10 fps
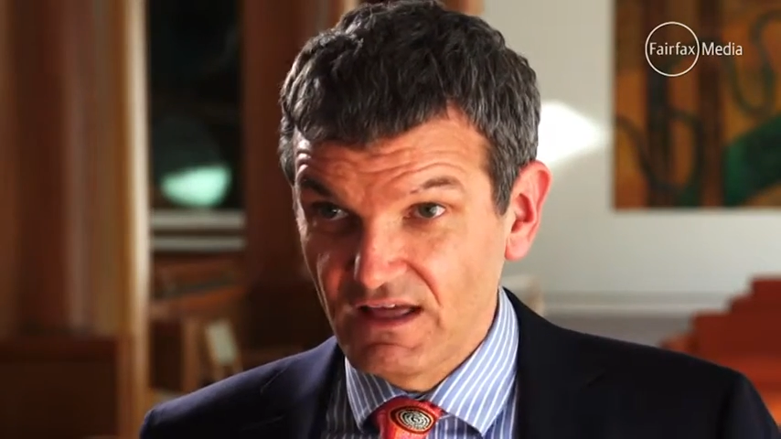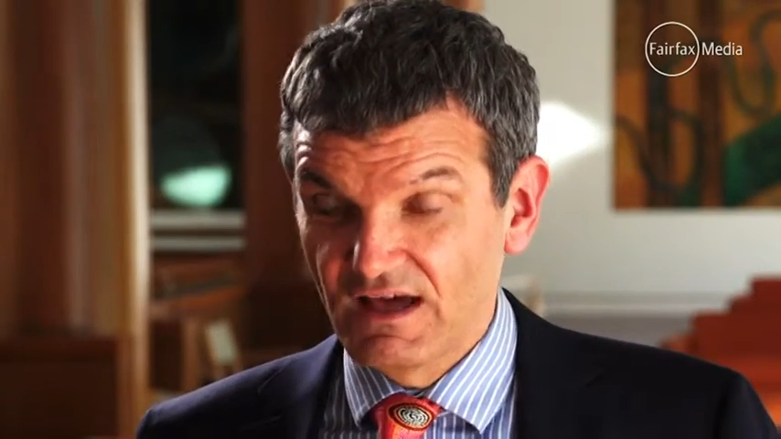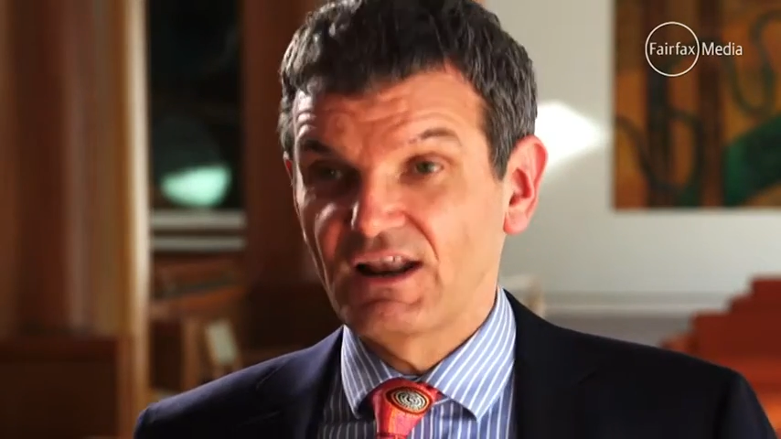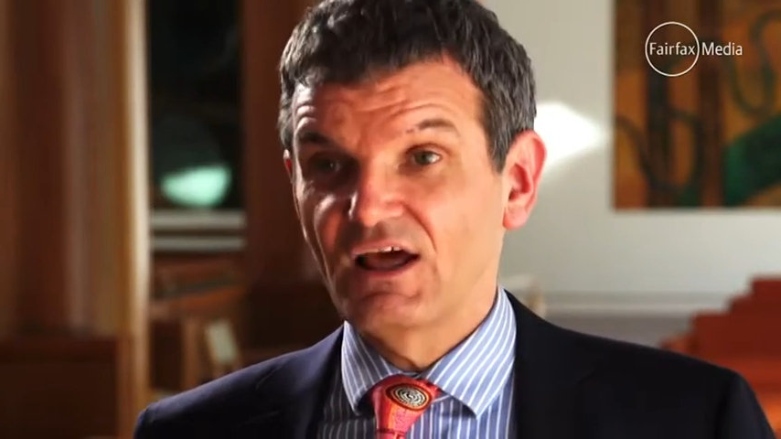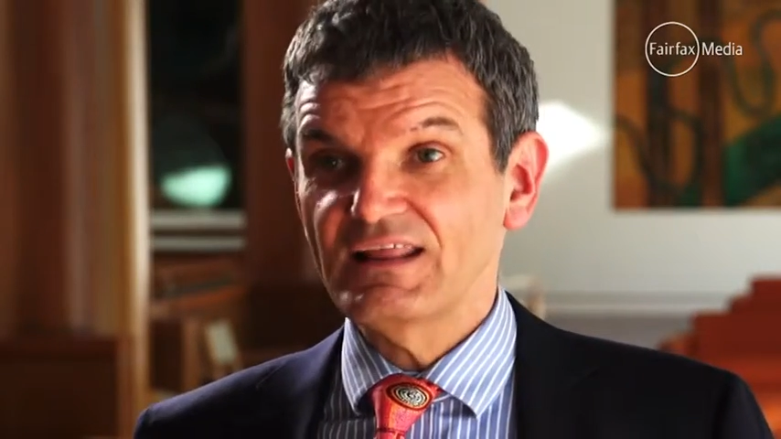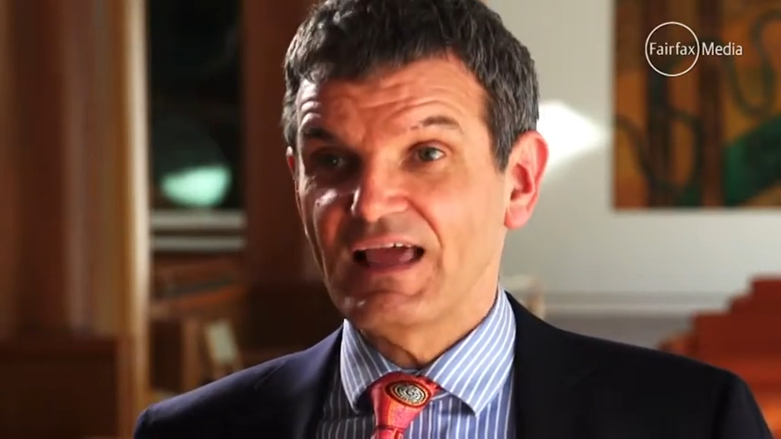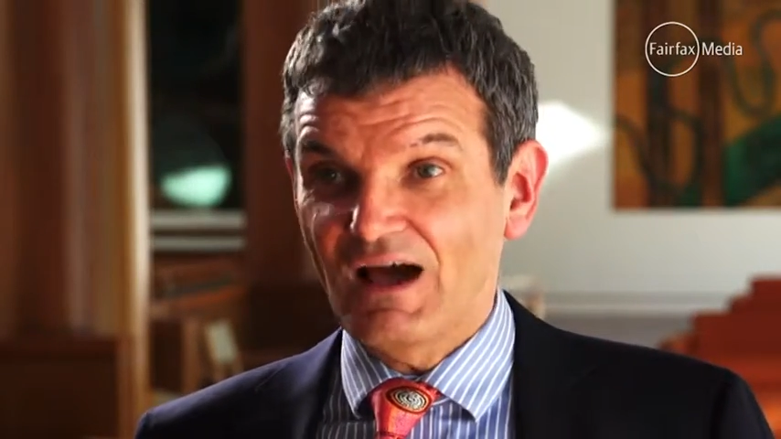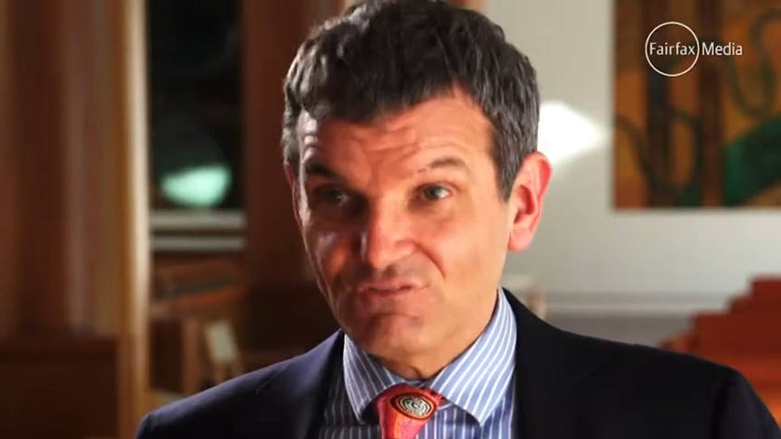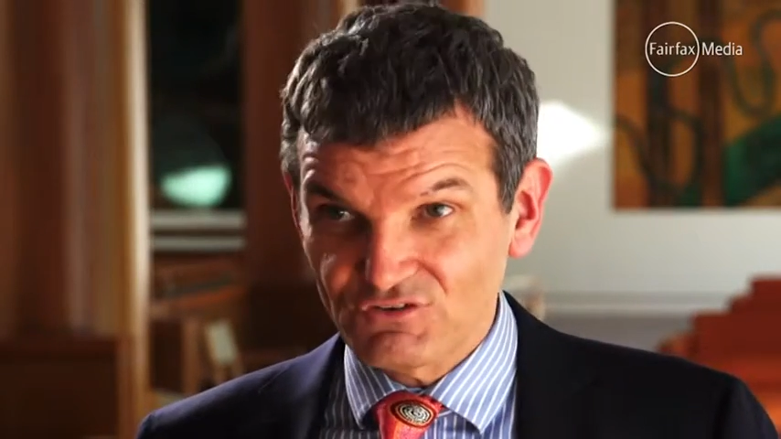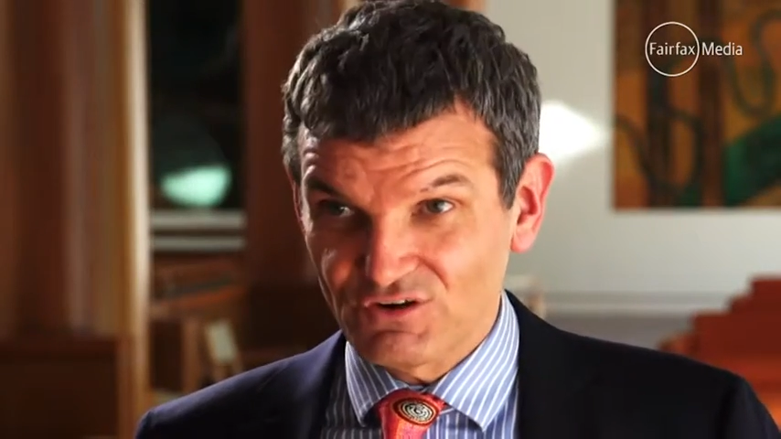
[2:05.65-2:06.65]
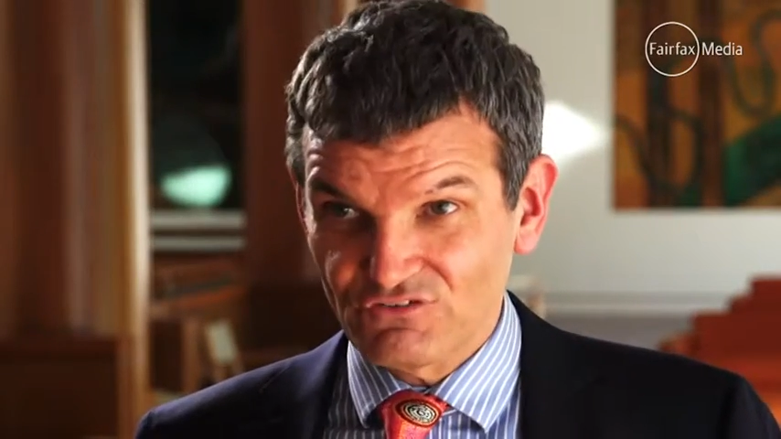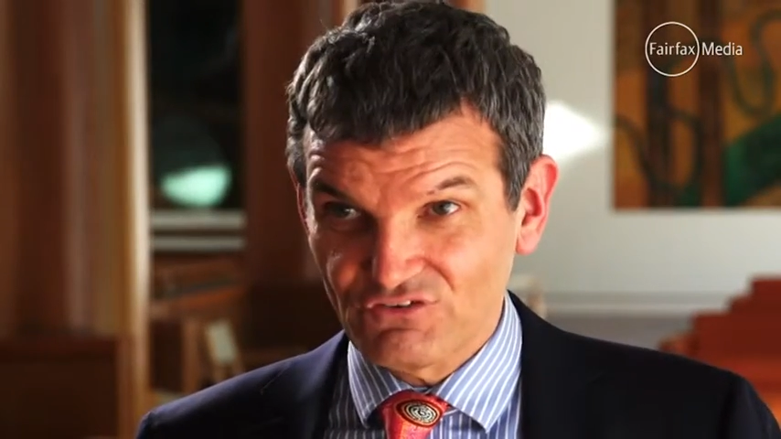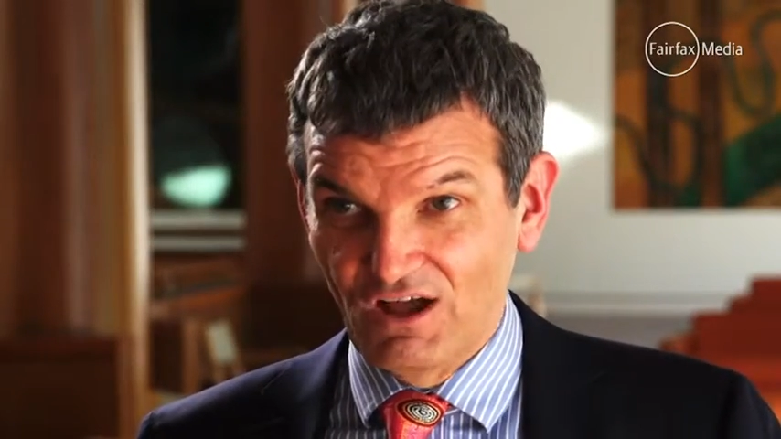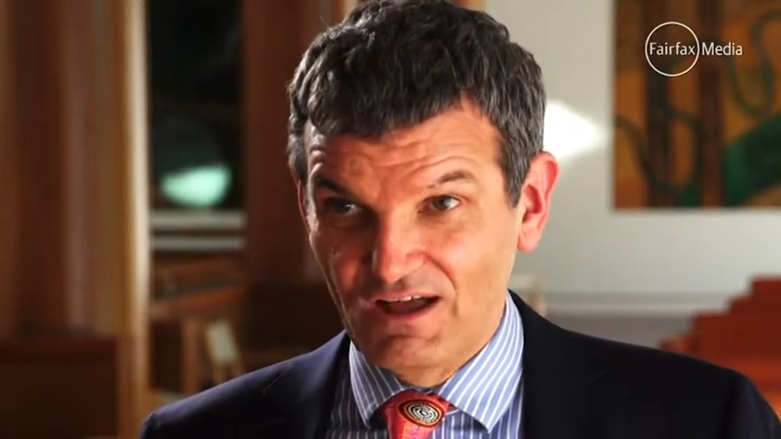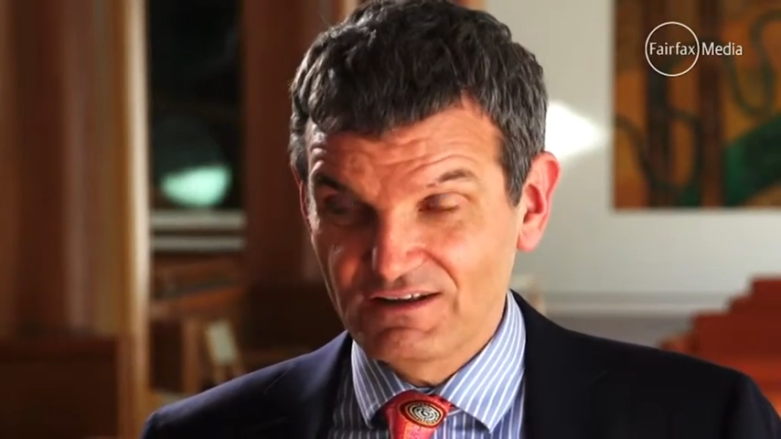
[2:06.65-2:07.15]
and only after it's
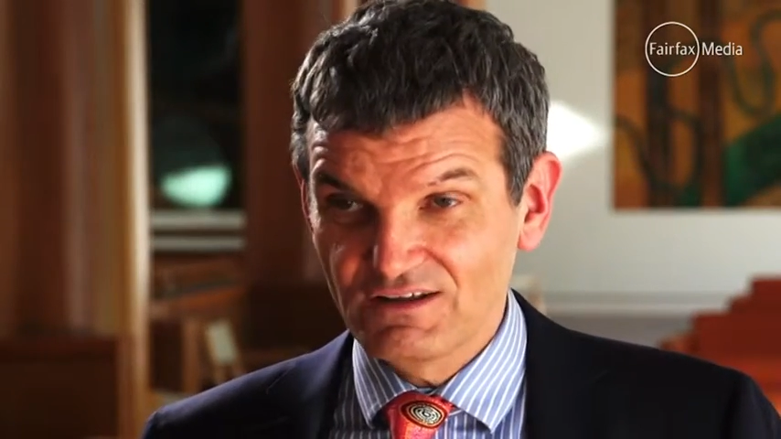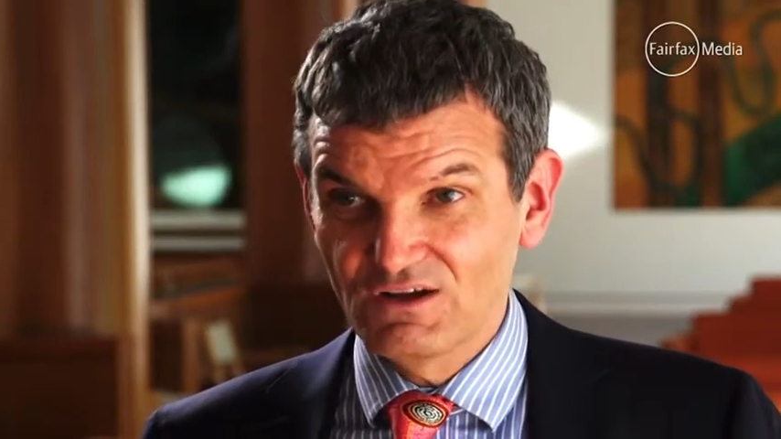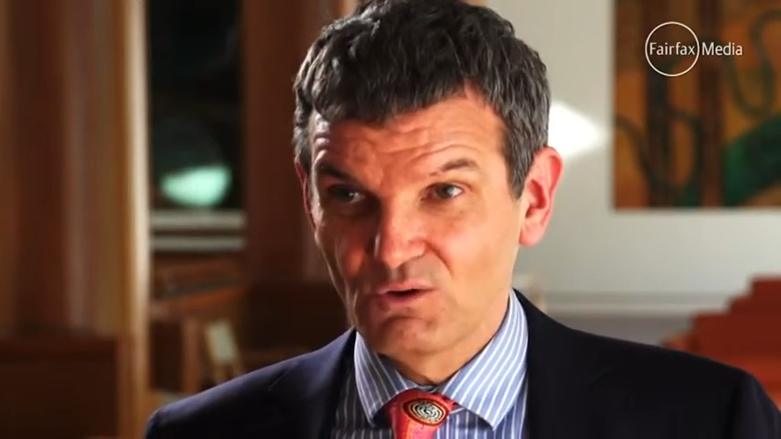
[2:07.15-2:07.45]
signed